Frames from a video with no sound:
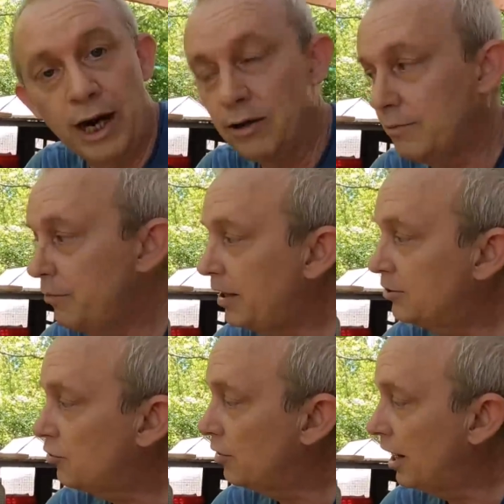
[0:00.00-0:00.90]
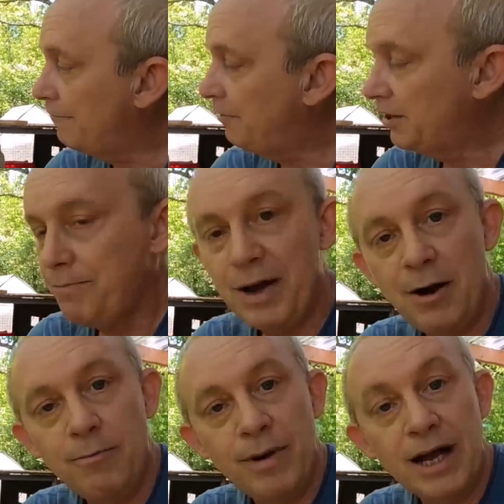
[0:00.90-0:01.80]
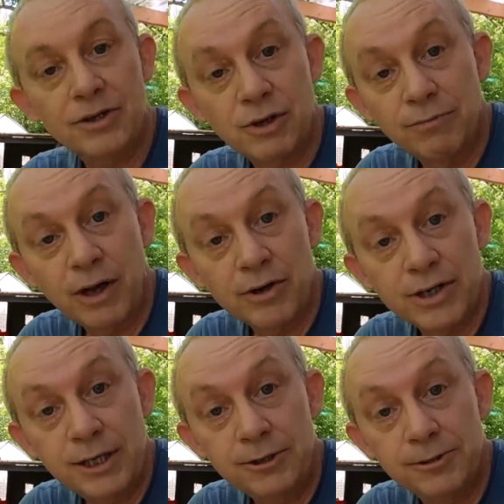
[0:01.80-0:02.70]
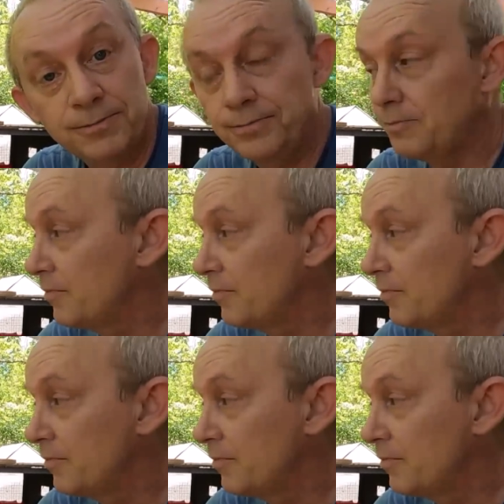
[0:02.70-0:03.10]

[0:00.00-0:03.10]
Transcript: Carolyn can turn a fifty pound bag of sunflower seeds